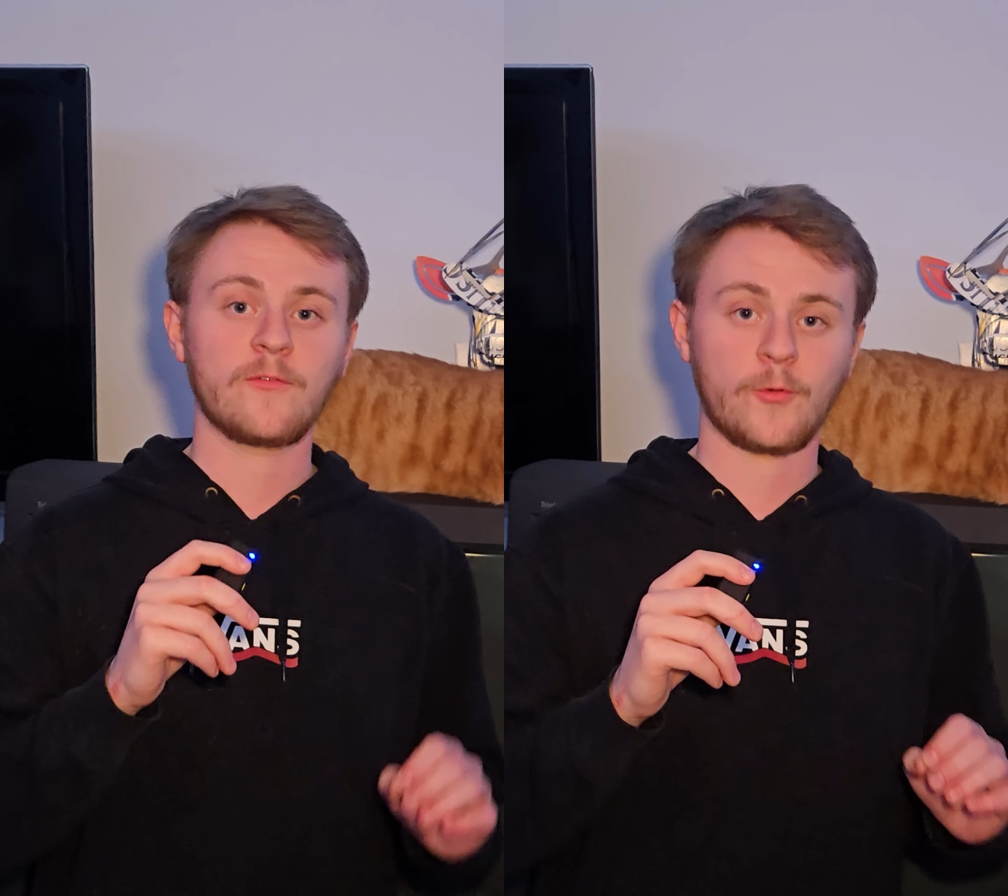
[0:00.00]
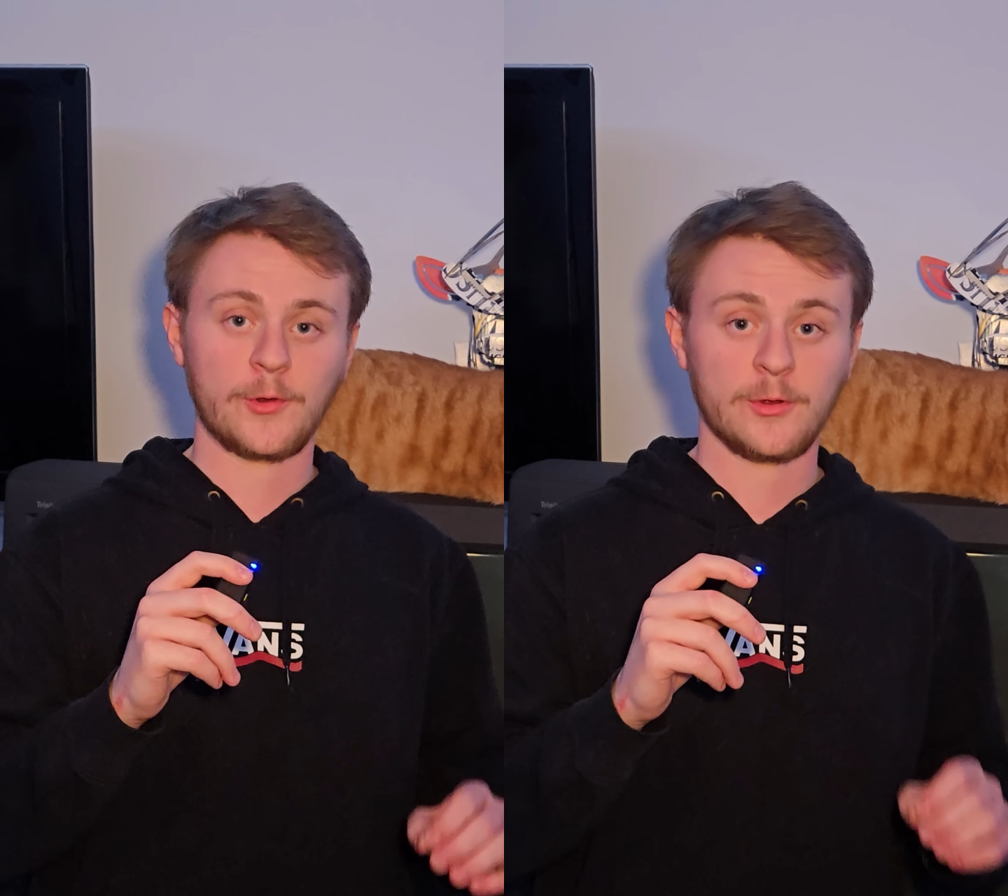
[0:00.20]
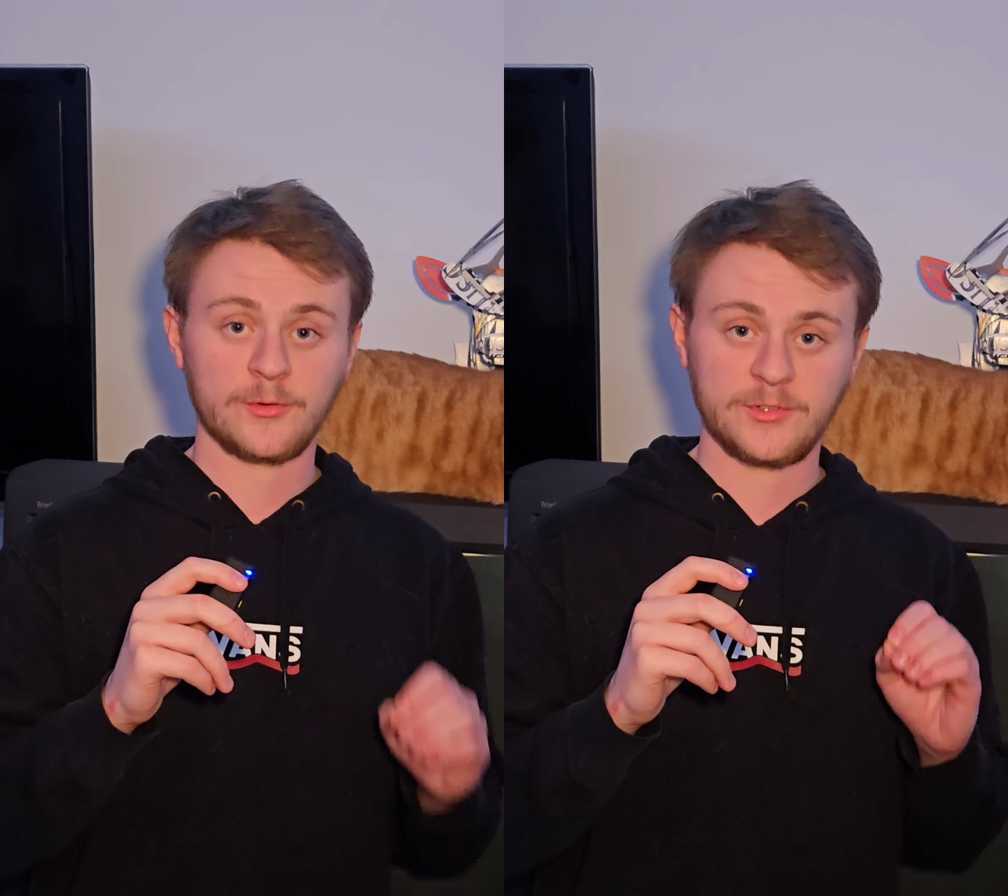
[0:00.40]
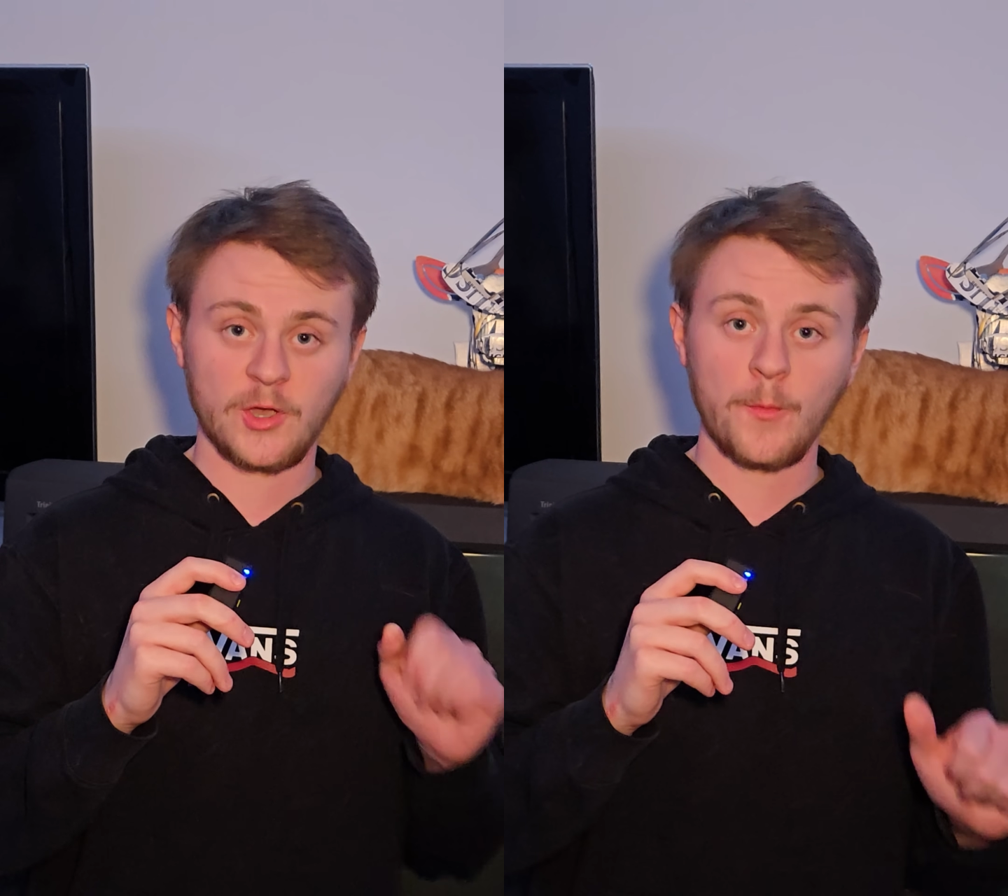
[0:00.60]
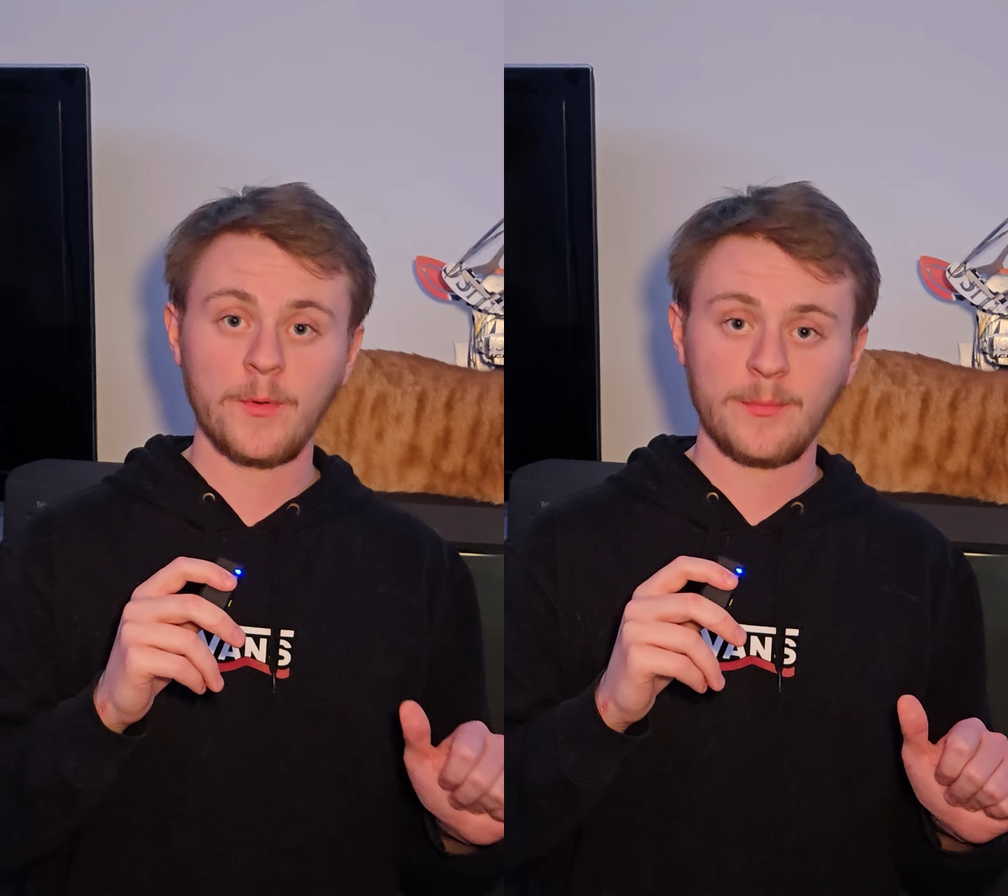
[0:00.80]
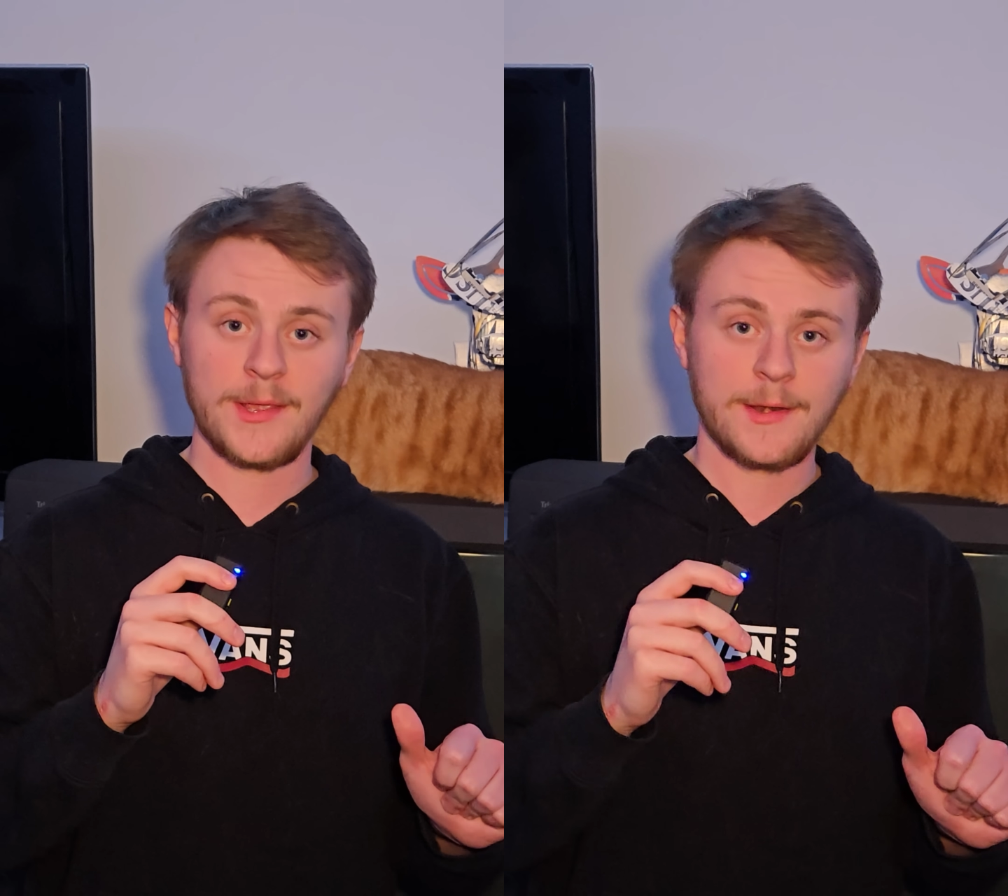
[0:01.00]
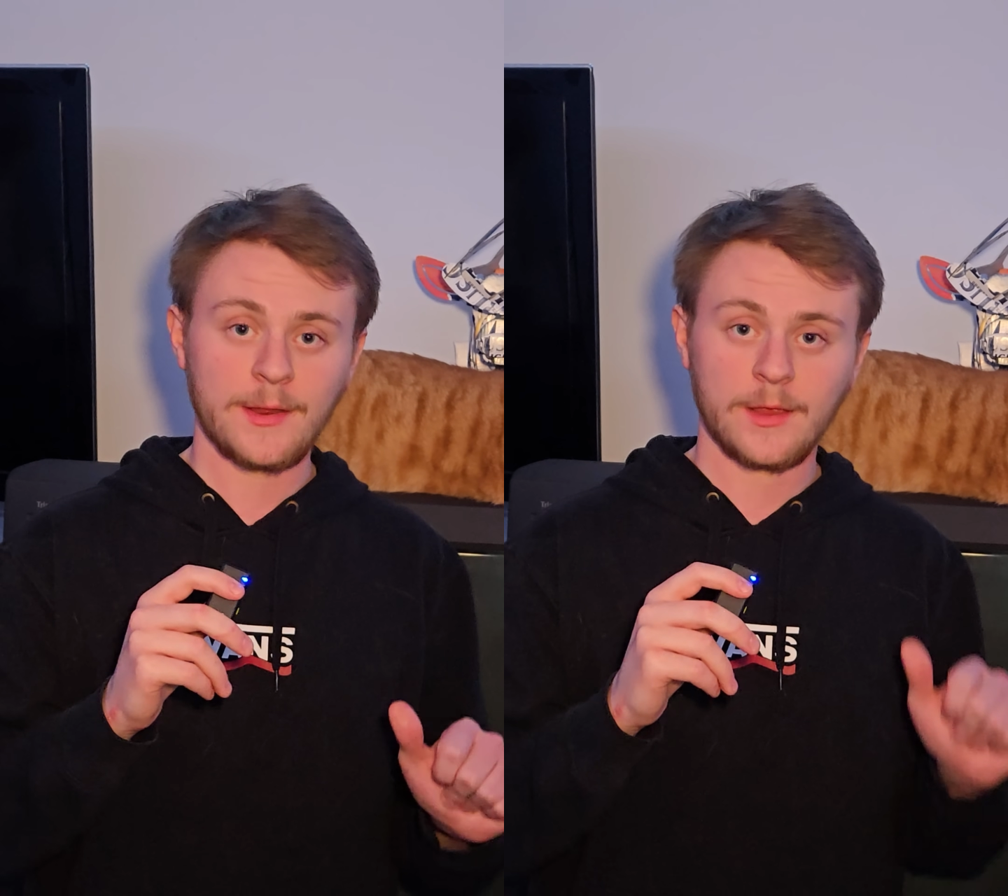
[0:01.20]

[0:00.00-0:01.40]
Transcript: for your dopamine